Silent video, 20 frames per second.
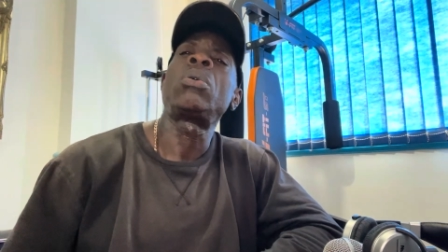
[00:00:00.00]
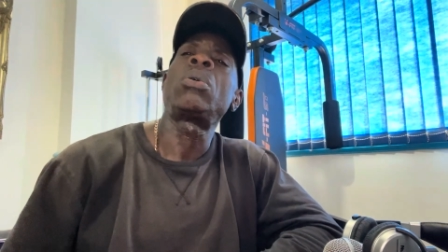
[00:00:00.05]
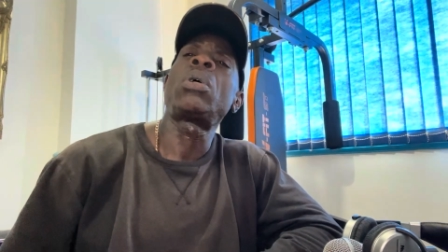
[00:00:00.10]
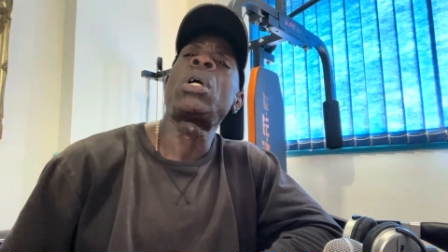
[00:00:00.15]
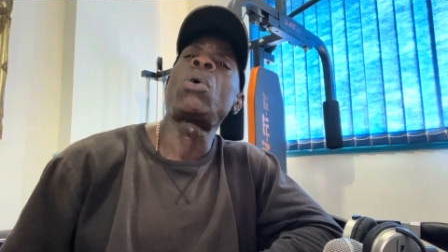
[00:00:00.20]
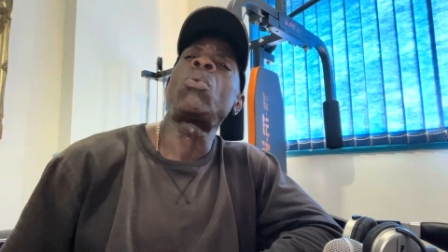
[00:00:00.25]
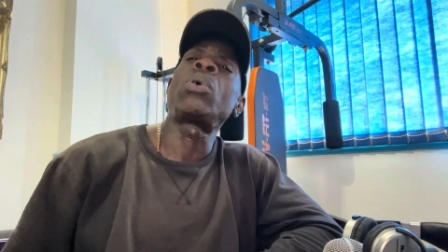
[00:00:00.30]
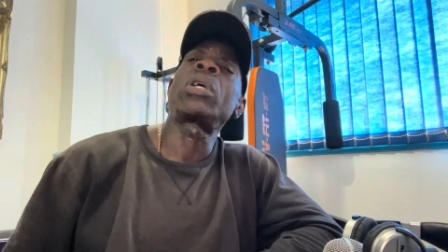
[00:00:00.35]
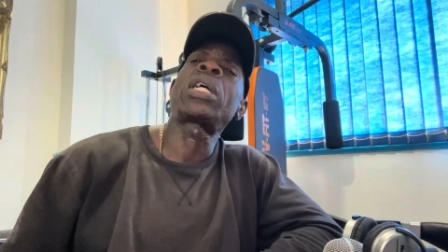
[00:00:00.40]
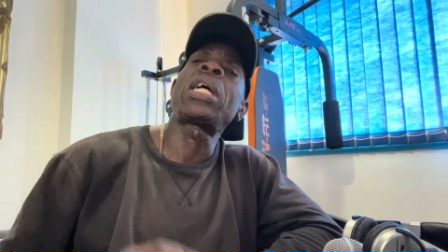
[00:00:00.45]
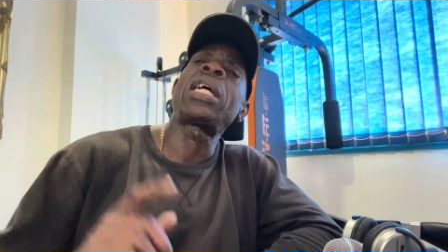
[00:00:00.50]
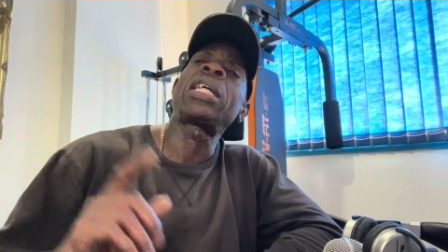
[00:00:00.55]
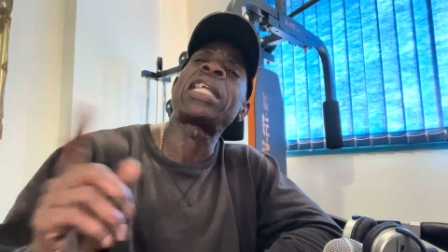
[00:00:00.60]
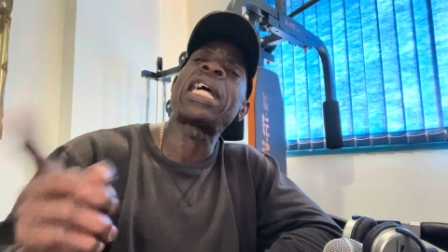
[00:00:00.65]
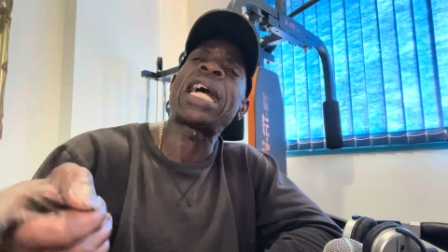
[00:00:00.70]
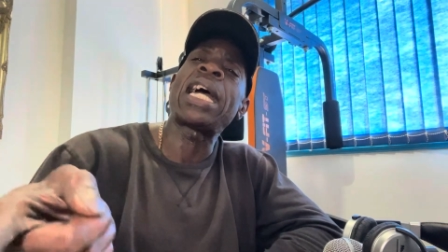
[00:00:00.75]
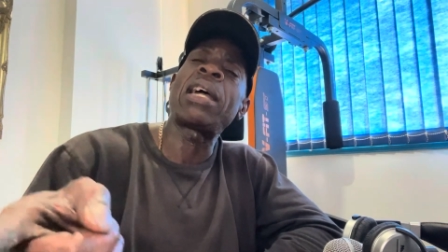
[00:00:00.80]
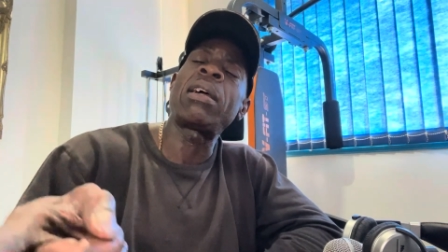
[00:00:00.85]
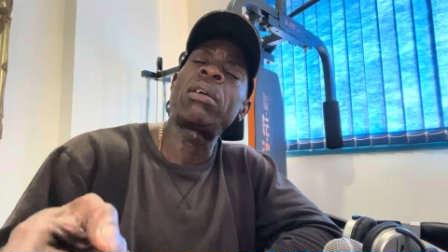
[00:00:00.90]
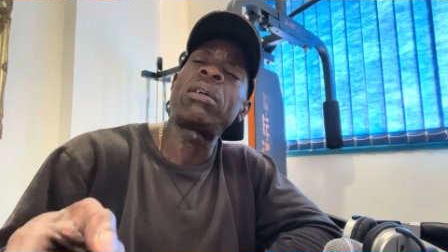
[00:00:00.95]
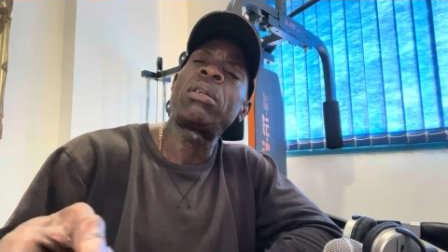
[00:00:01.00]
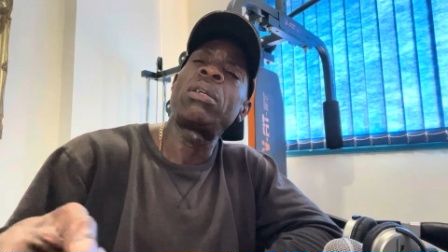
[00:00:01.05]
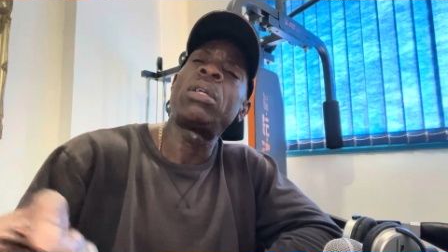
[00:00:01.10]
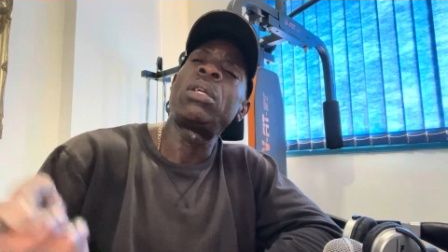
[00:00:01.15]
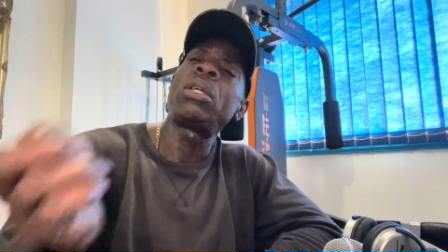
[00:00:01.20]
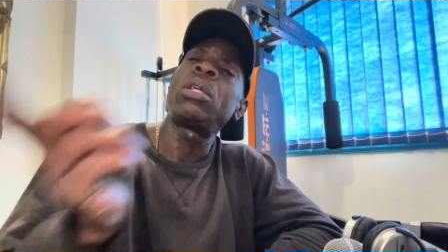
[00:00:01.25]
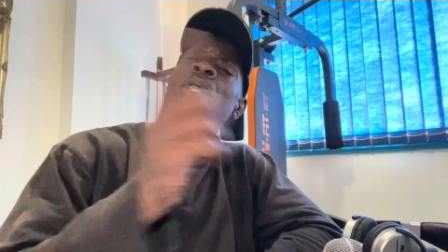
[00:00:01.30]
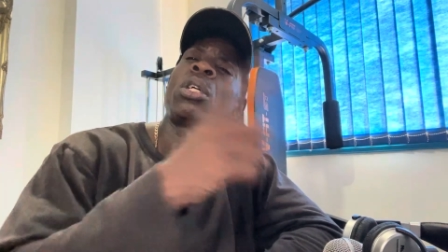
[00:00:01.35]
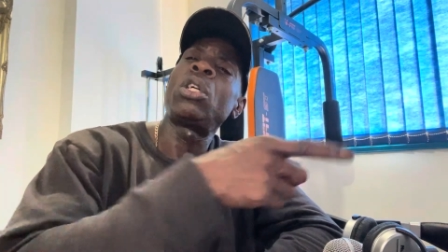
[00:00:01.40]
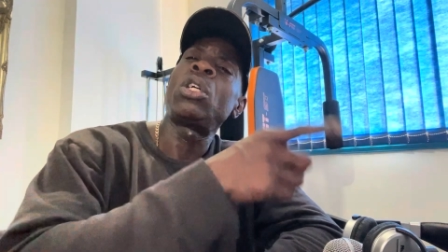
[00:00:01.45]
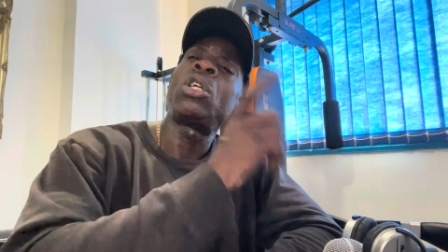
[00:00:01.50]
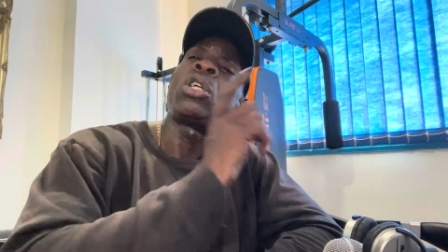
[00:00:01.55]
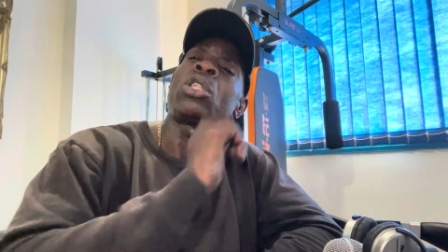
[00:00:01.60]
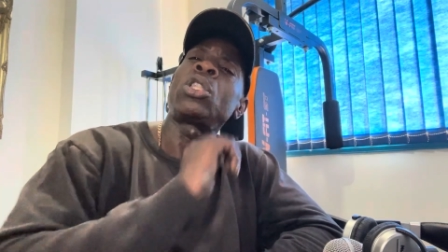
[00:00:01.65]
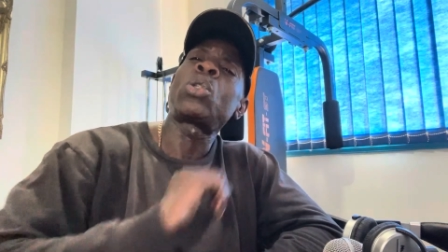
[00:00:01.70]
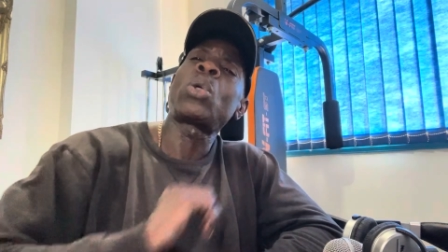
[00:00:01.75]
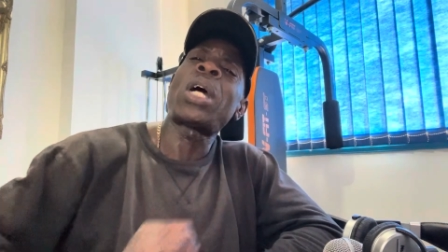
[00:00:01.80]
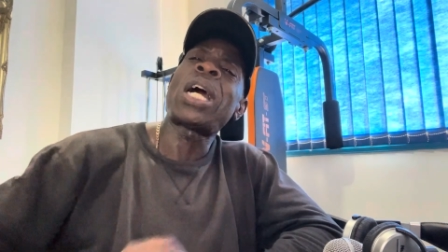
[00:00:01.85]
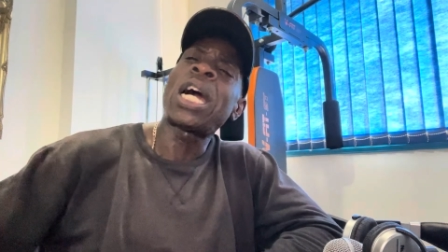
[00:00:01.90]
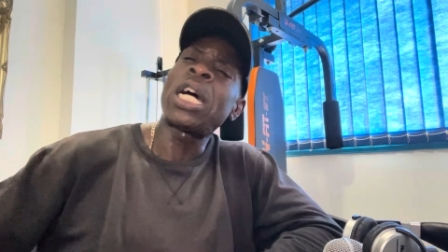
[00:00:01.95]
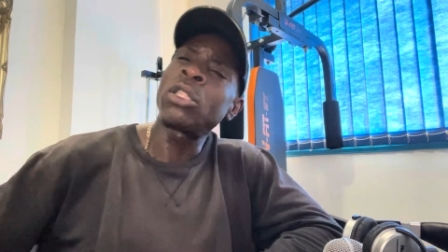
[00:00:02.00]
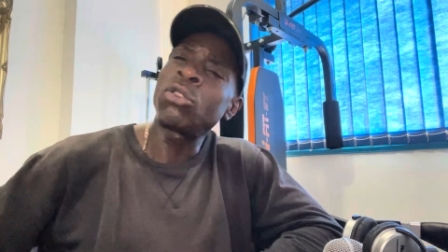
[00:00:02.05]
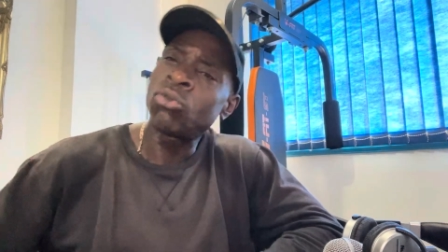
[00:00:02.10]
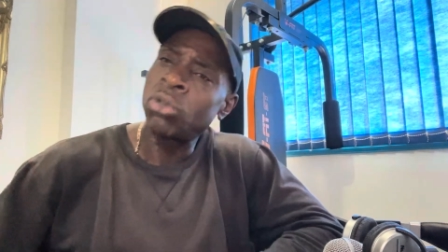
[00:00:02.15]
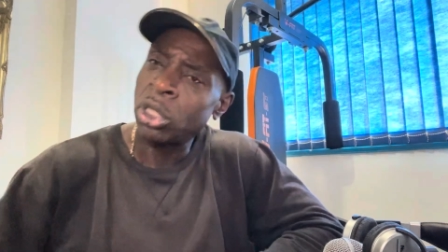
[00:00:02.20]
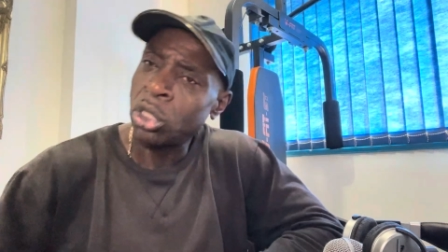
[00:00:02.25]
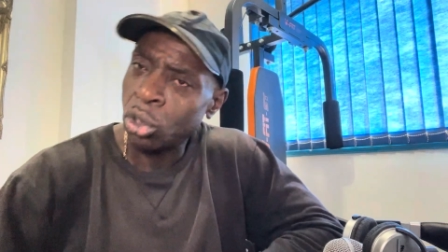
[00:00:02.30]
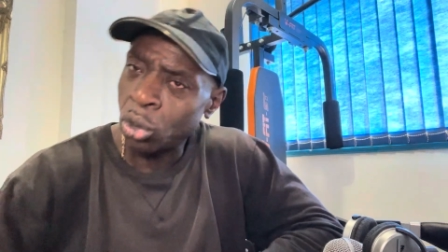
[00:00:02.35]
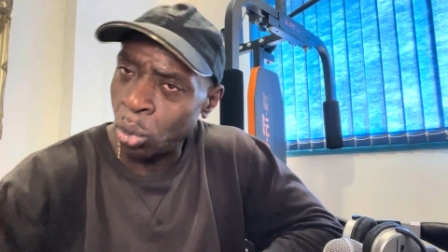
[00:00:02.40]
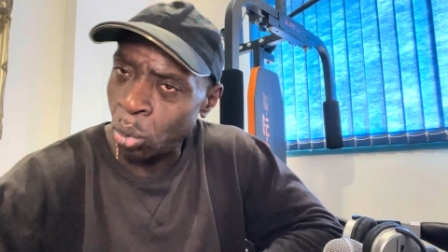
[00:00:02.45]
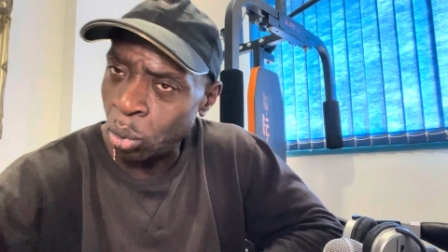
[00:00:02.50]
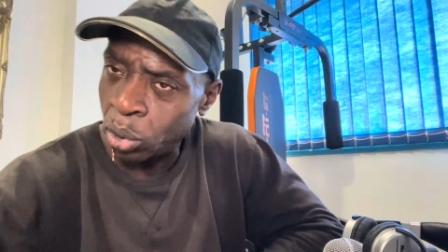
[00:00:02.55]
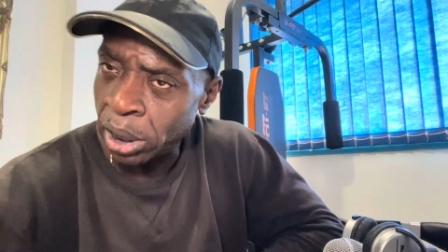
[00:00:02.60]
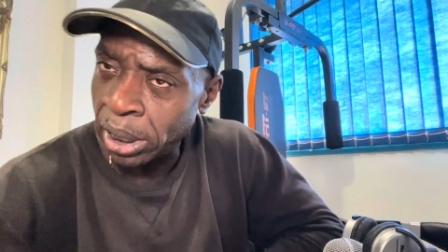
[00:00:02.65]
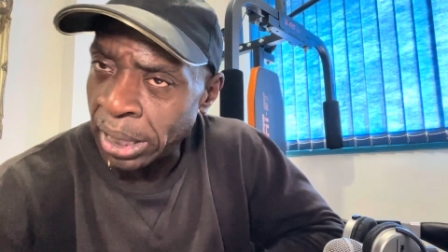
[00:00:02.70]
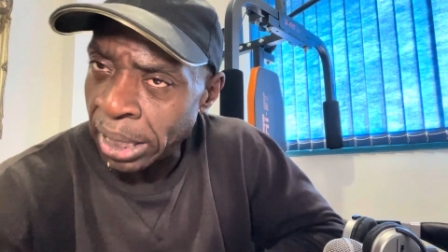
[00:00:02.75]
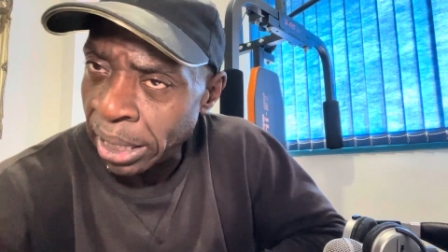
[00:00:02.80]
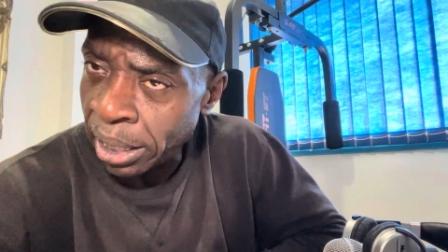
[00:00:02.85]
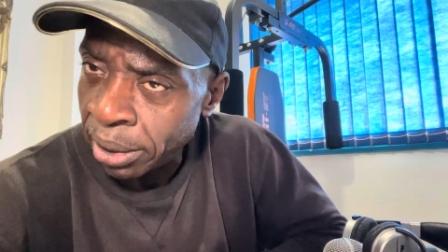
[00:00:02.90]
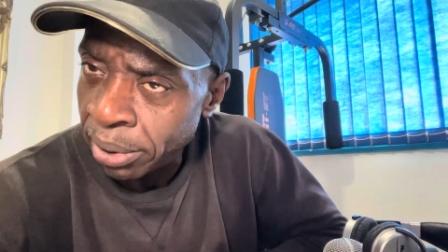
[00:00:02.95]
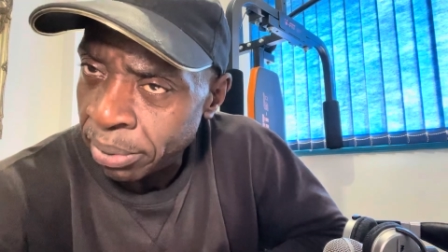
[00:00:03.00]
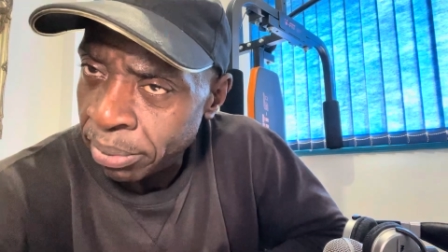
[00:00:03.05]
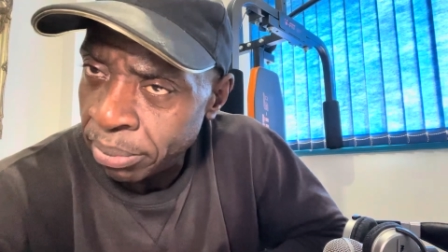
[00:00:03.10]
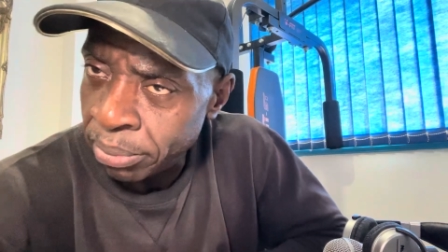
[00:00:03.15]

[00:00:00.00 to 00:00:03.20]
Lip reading: we'll cut that to 100 schools a year.